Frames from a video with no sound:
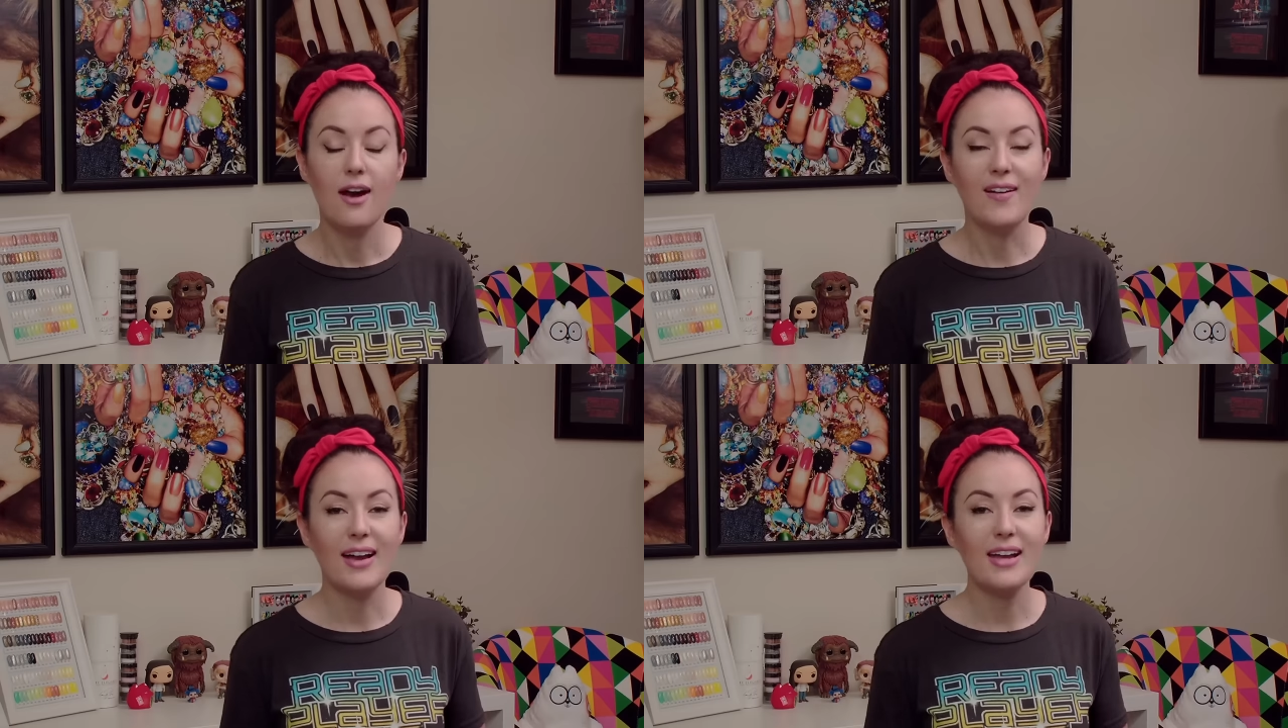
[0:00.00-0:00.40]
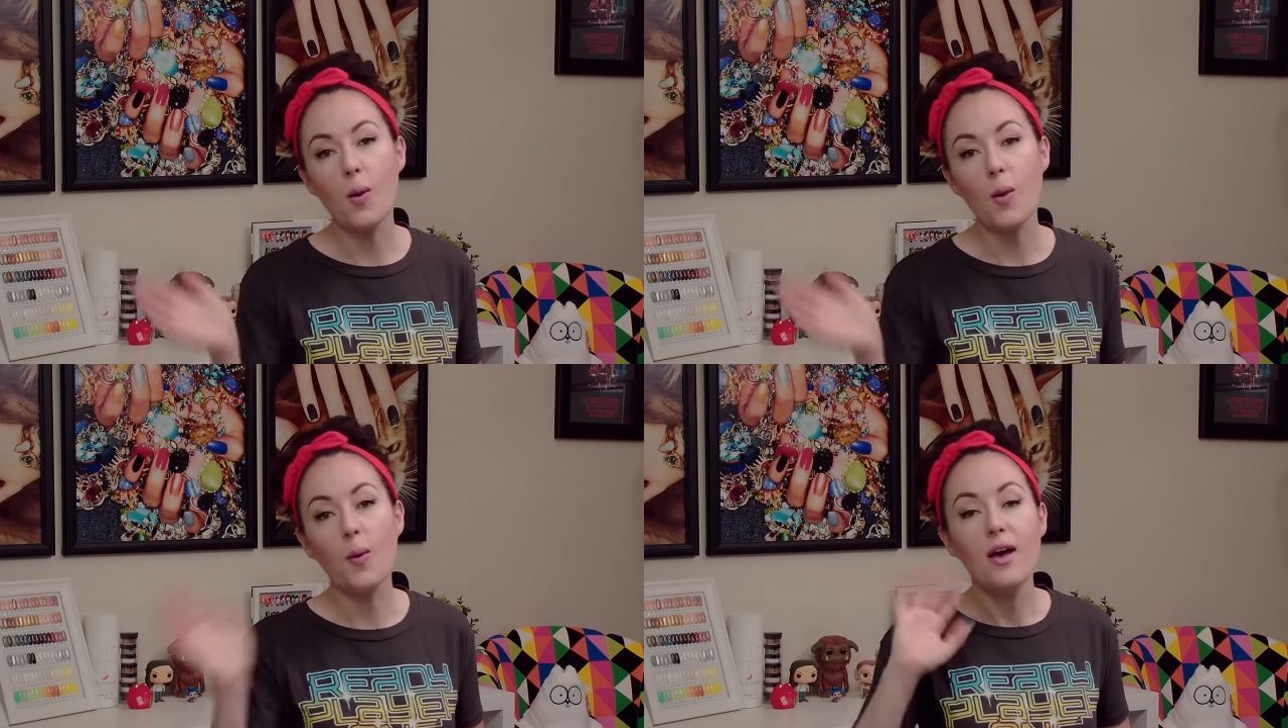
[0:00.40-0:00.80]
All right?
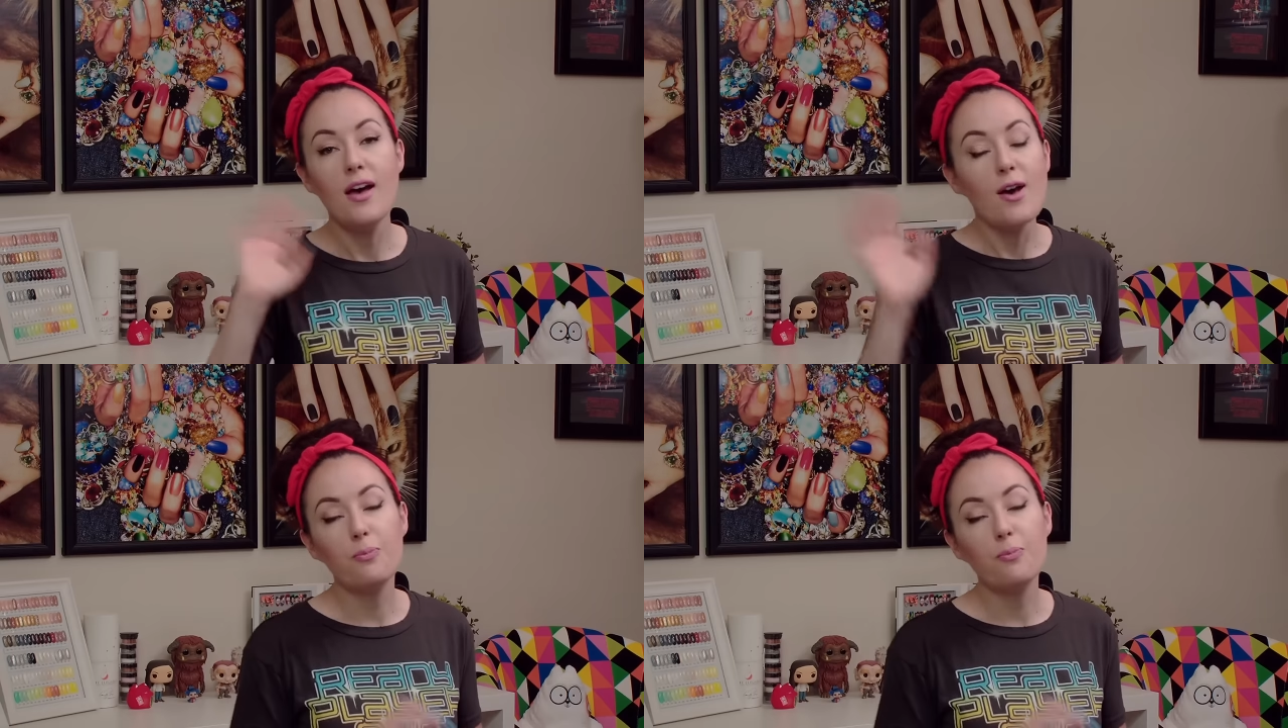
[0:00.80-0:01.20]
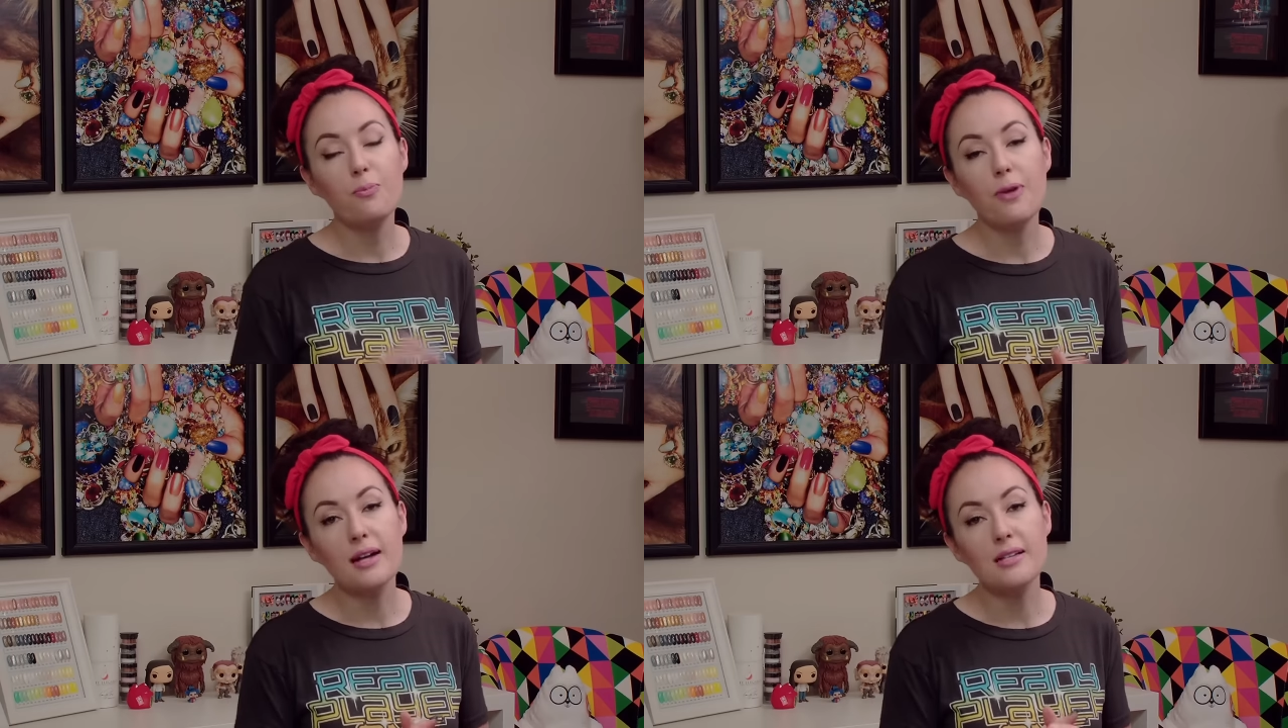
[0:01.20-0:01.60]
So good
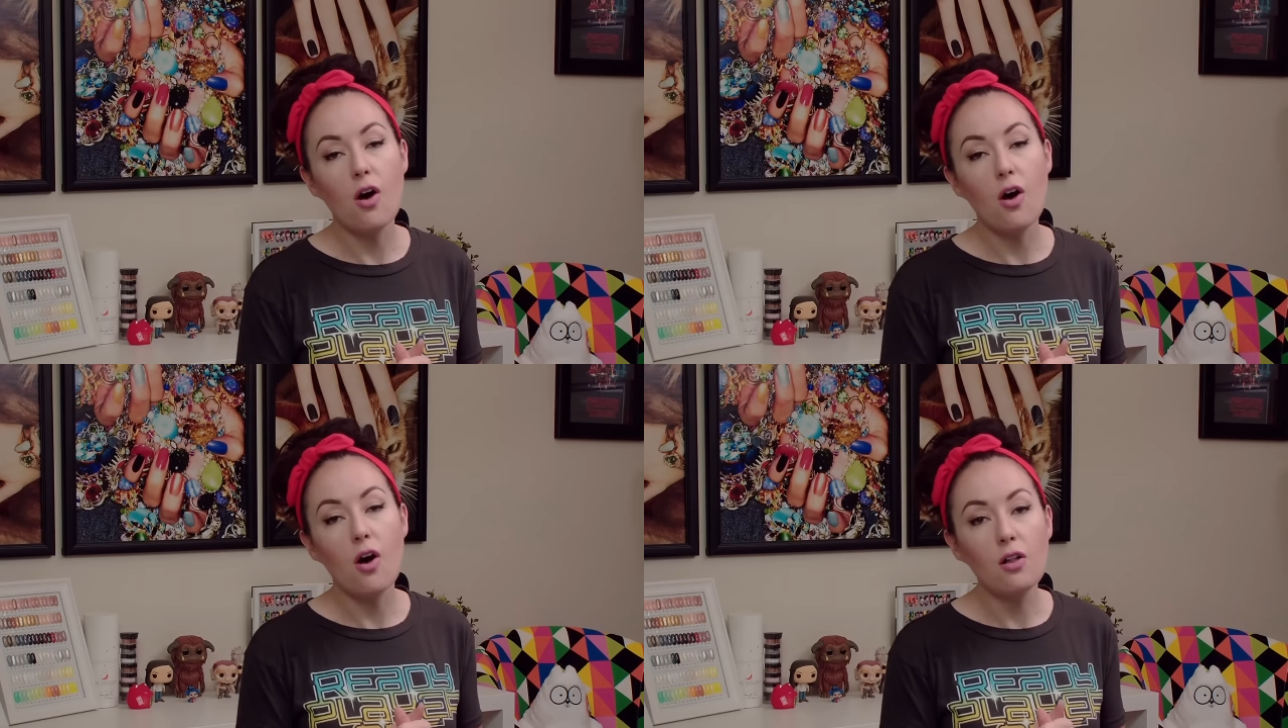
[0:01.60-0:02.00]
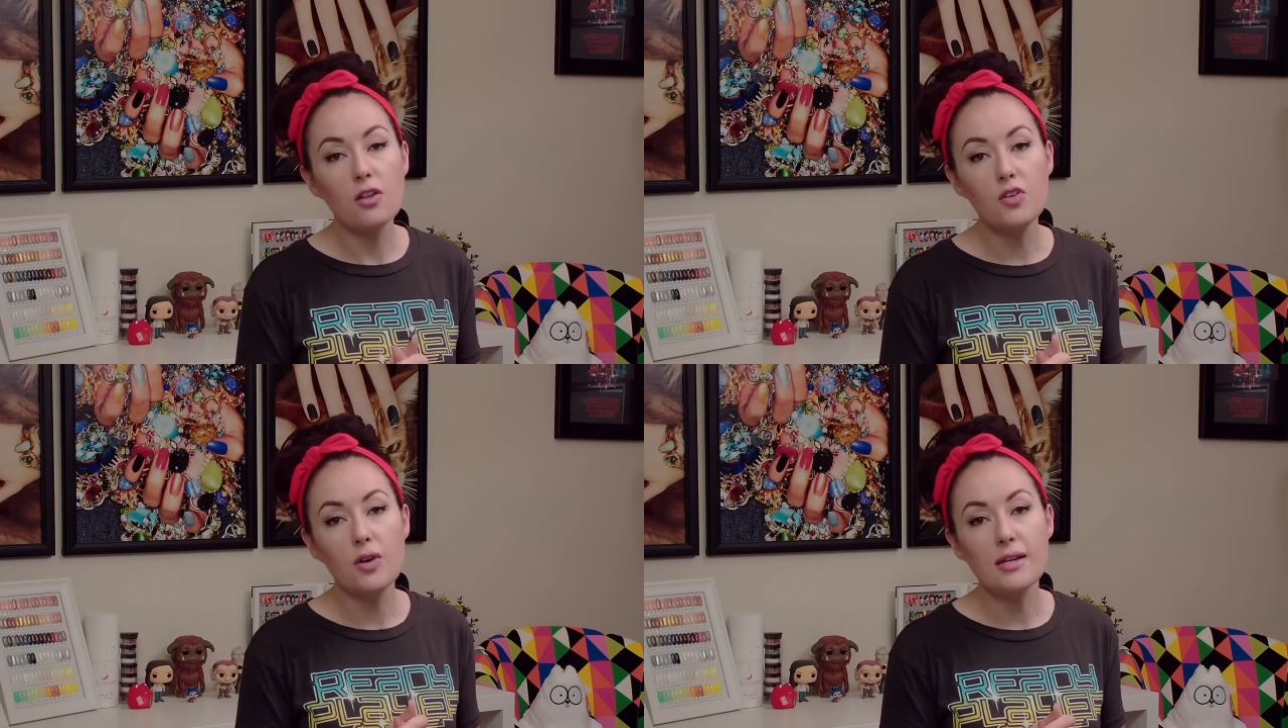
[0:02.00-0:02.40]
practicing to all
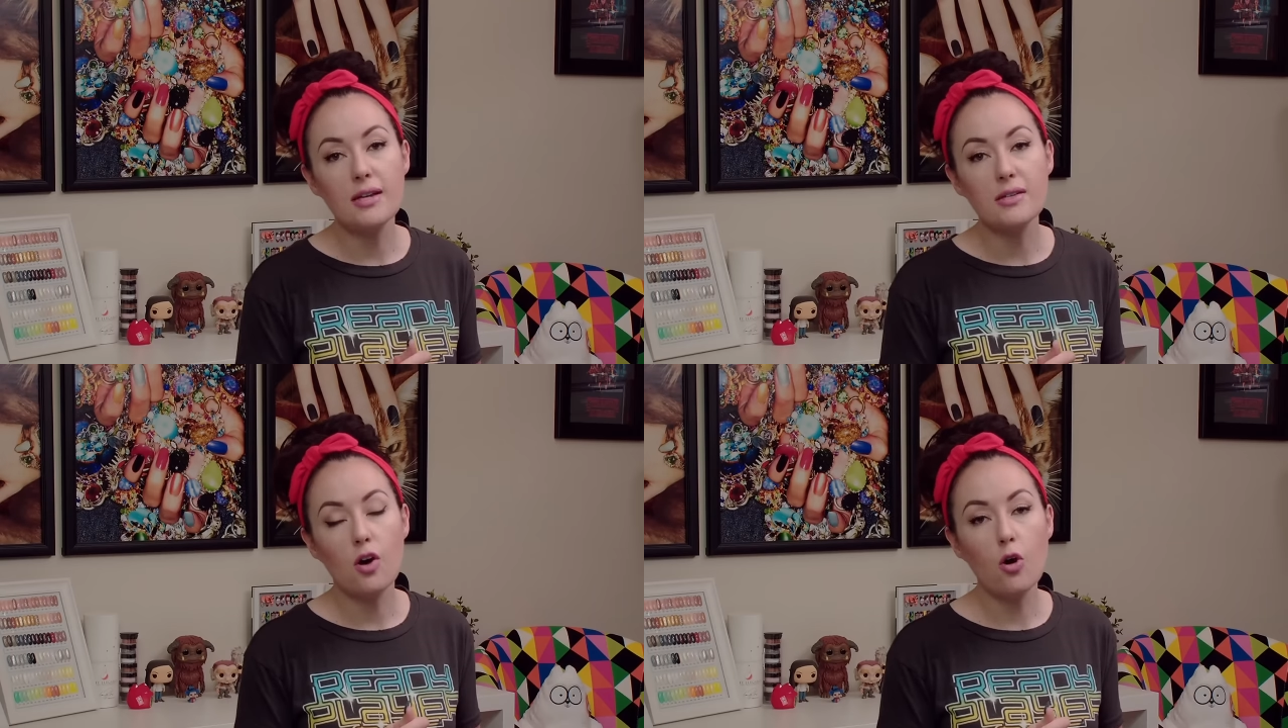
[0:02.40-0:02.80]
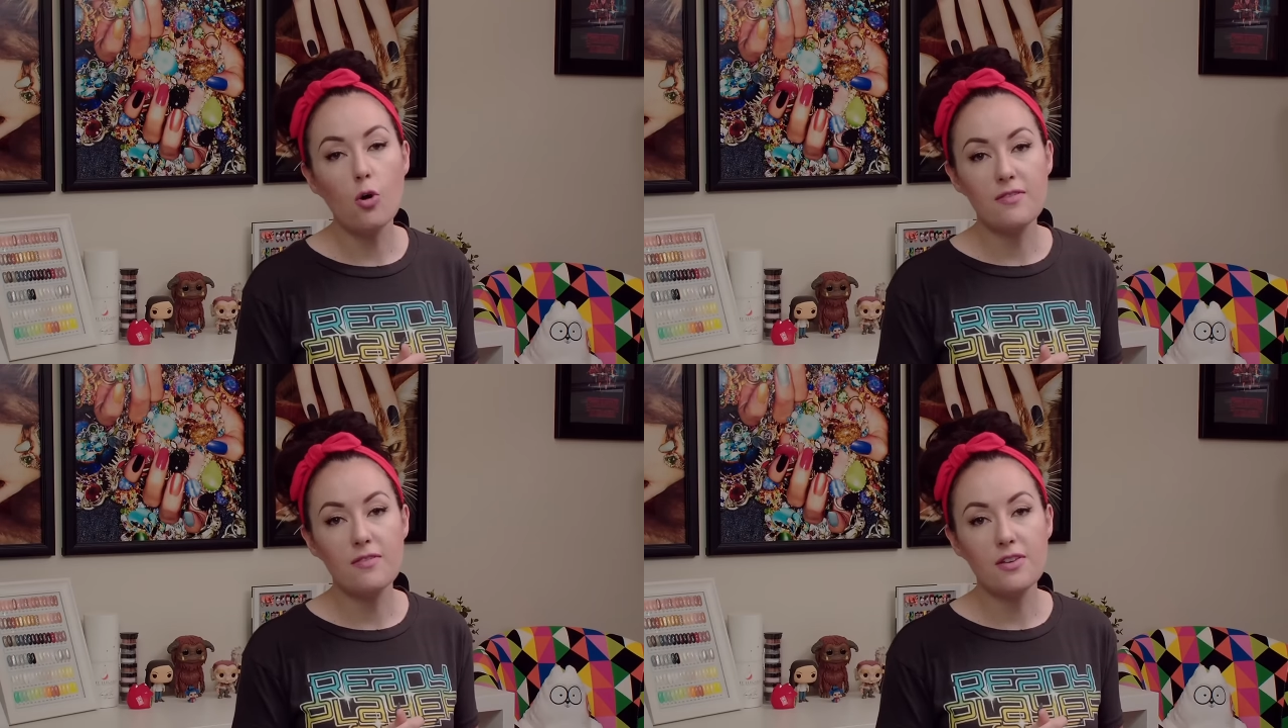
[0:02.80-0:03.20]
of you guys.
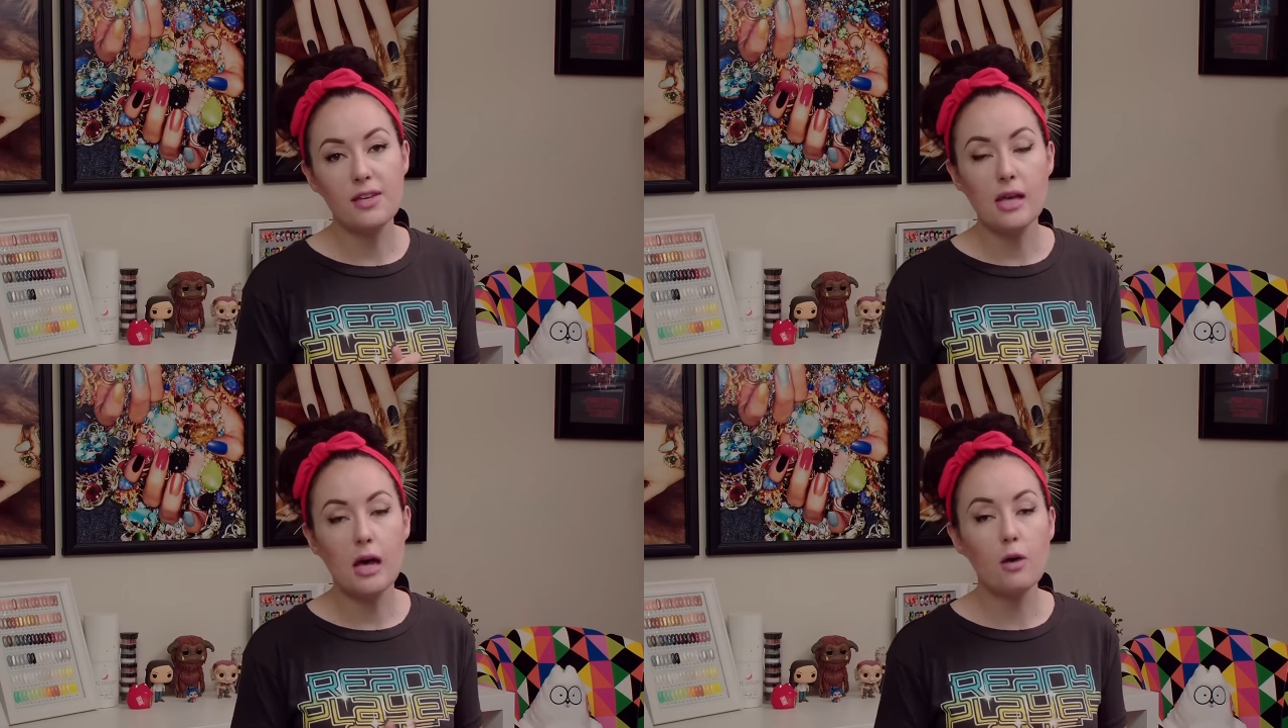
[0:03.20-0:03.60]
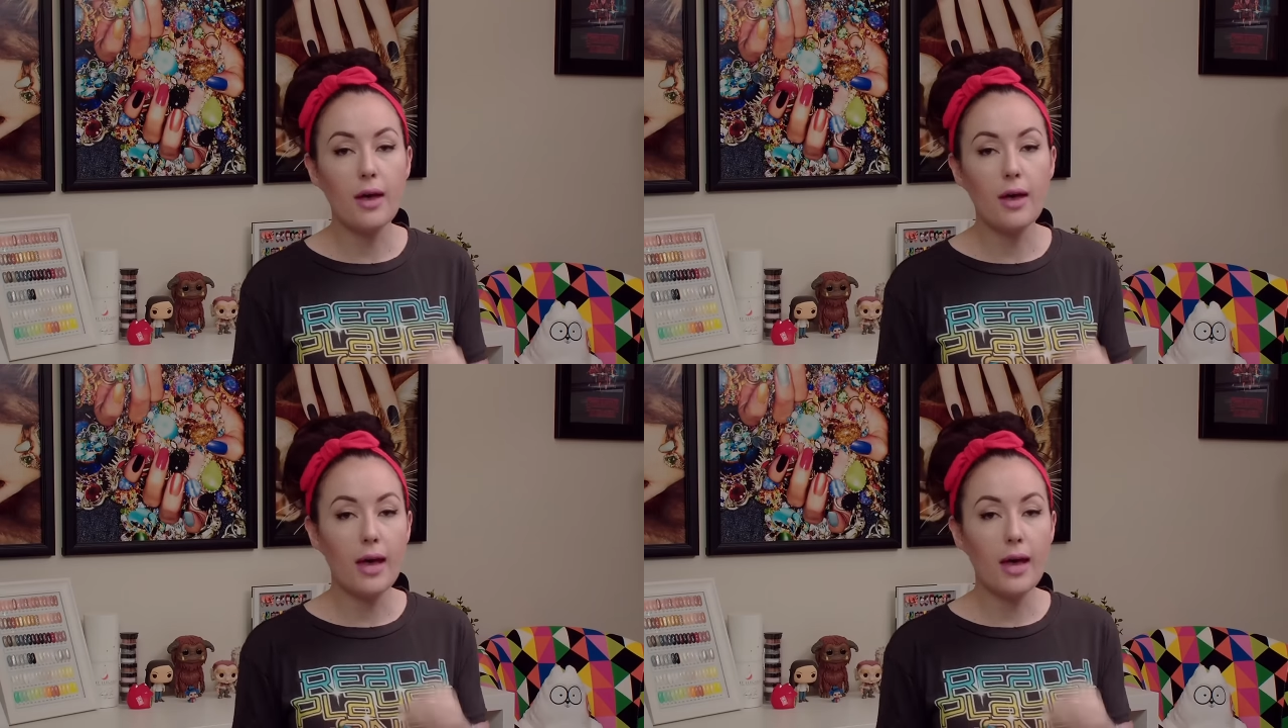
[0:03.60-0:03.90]
Hope everything is helpful.